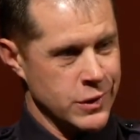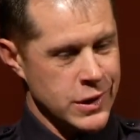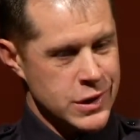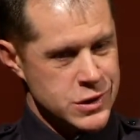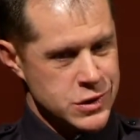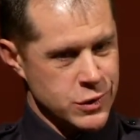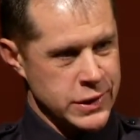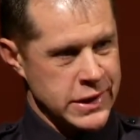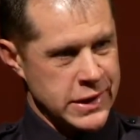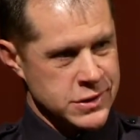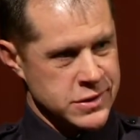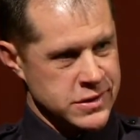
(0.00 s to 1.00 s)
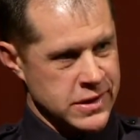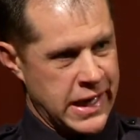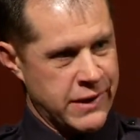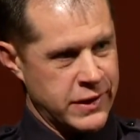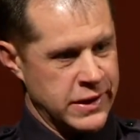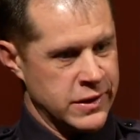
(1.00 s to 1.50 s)
So it's
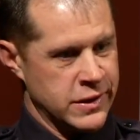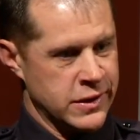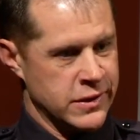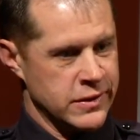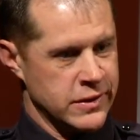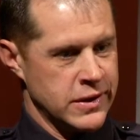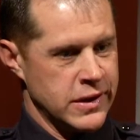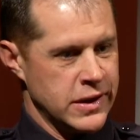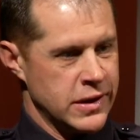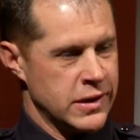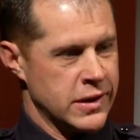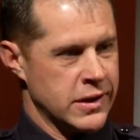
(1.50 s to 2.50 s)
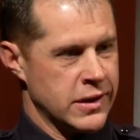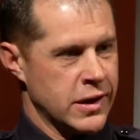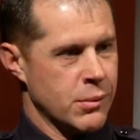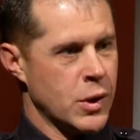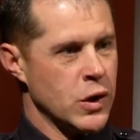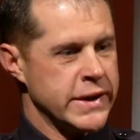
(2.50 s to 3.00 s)
having a
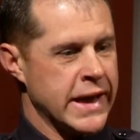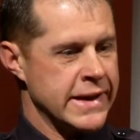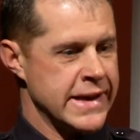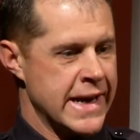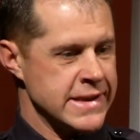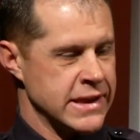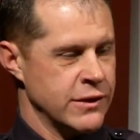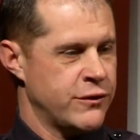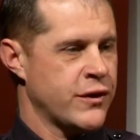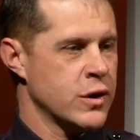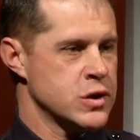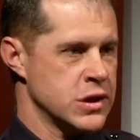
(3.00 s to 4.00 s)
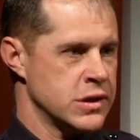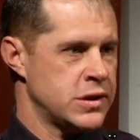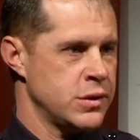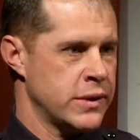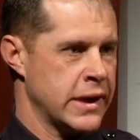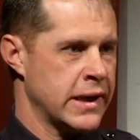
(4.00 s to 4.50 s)
multitasking function
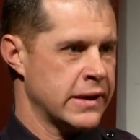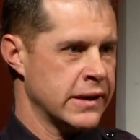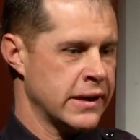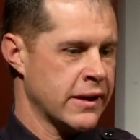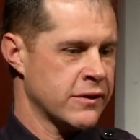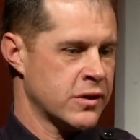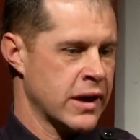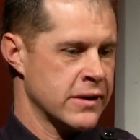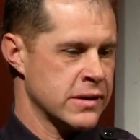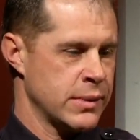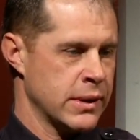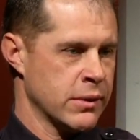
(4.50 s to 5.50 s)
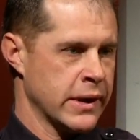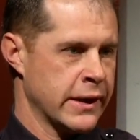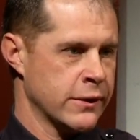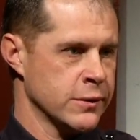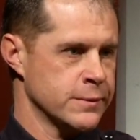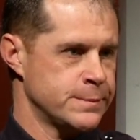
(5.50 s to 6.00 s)
to that the officer has to be able to handle.